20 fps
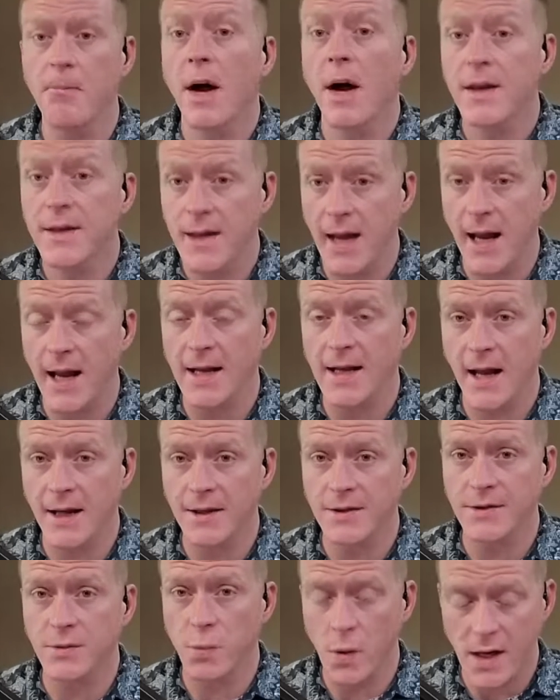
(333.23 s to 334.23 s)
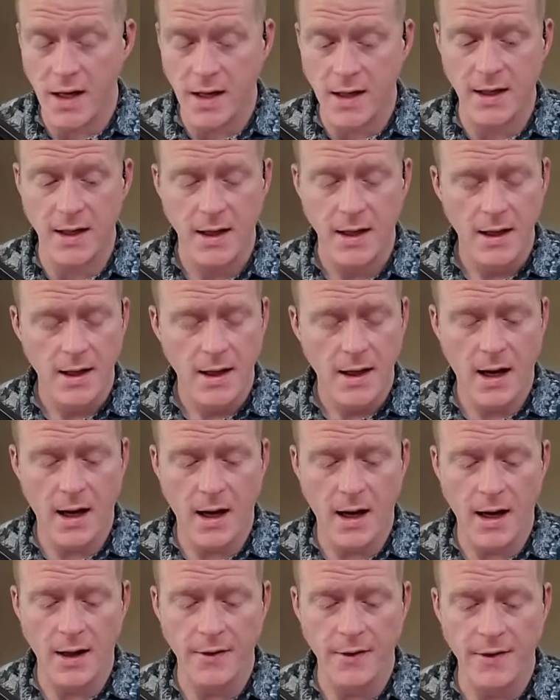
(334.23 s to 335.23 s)
Monday next week,
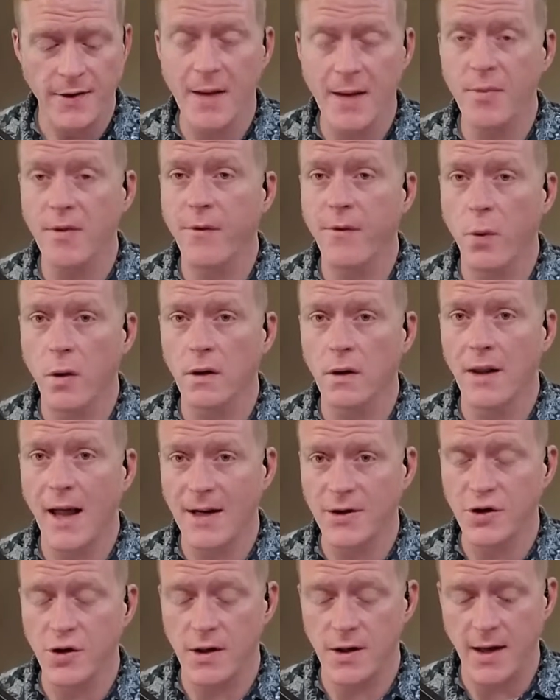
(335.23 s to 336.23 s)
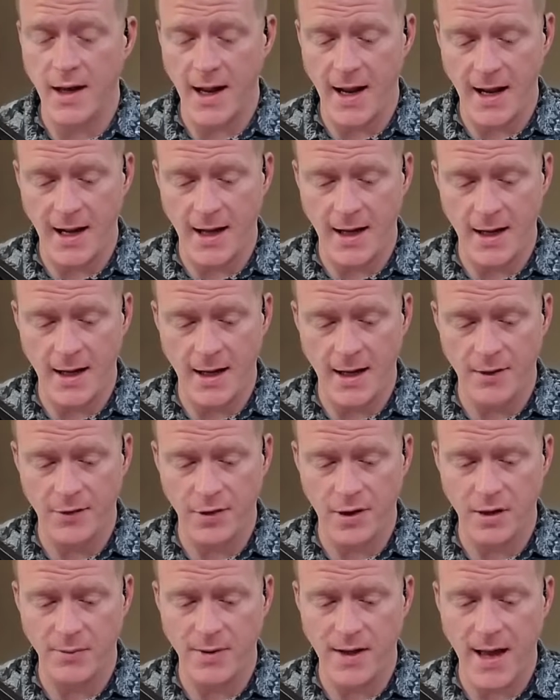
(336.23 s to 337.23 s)
the day before Election Day,
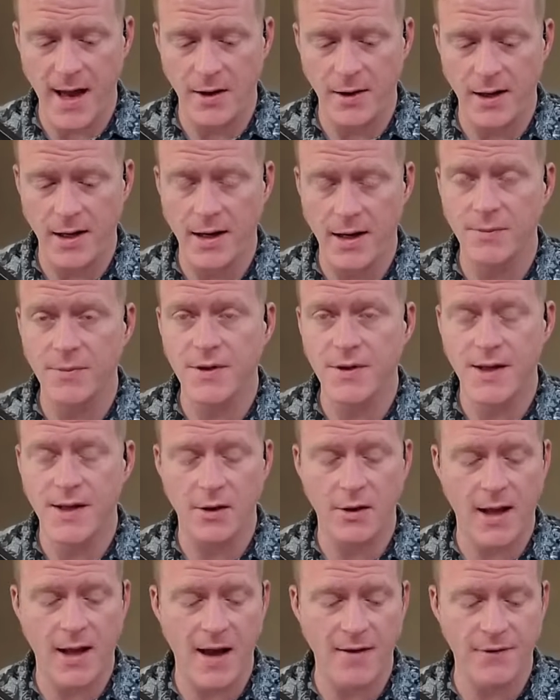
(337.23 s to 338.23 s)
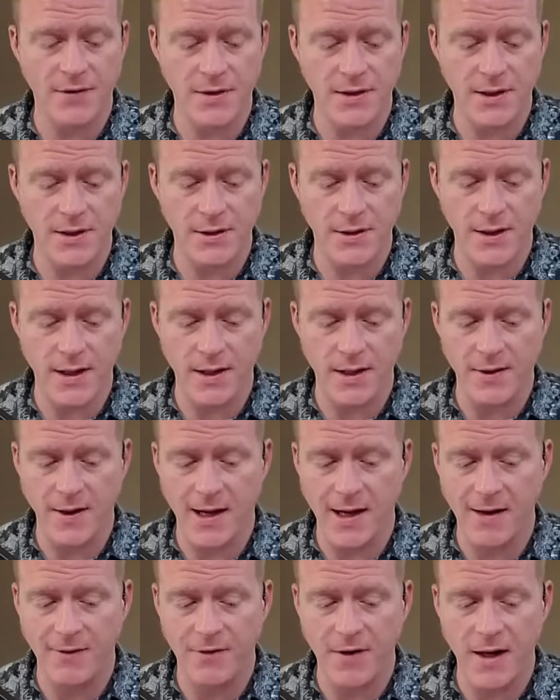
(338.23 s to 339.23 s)
they're going to be out at MCL Cafeteria in
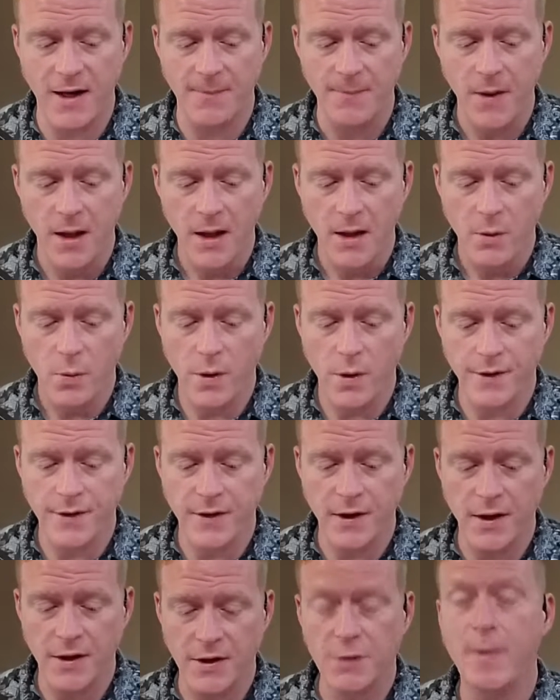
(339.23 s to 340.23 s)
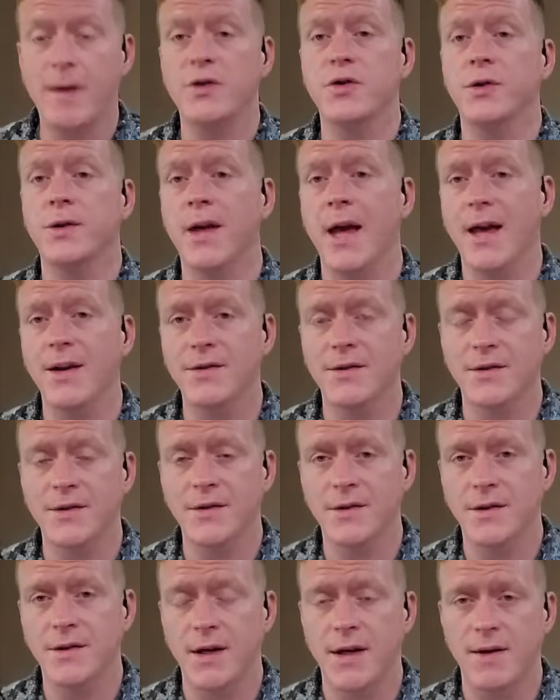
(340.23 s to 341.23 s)
the evening with special
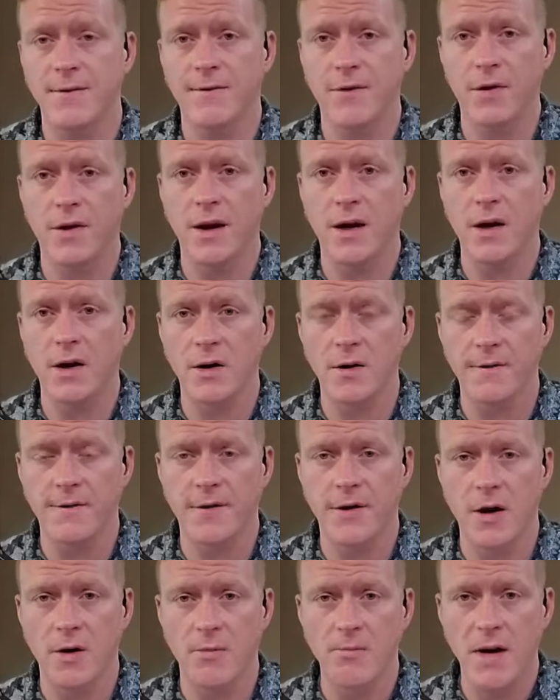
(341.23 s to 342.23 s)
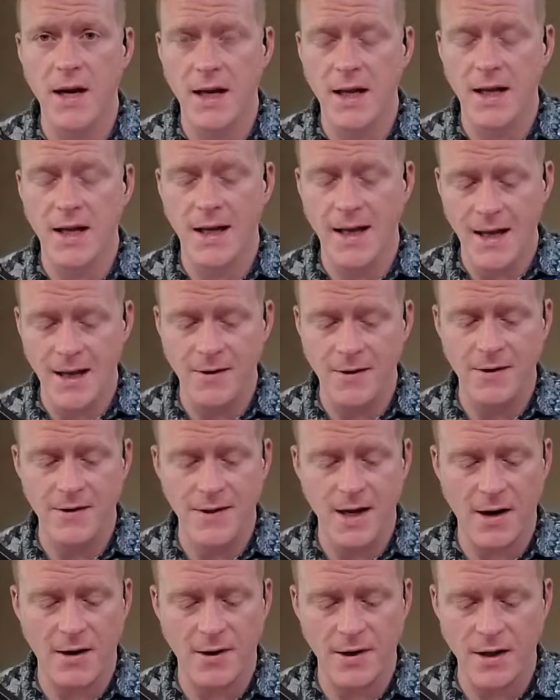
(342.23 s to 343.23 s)
guests for their meeting in
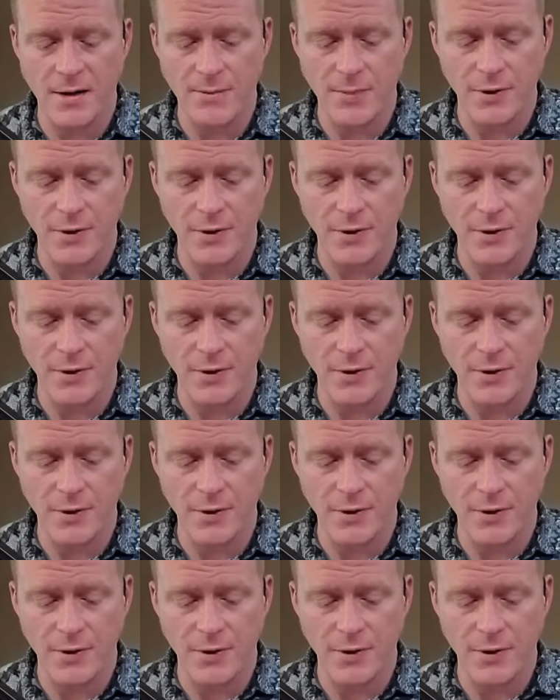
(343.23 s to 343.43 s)
this area.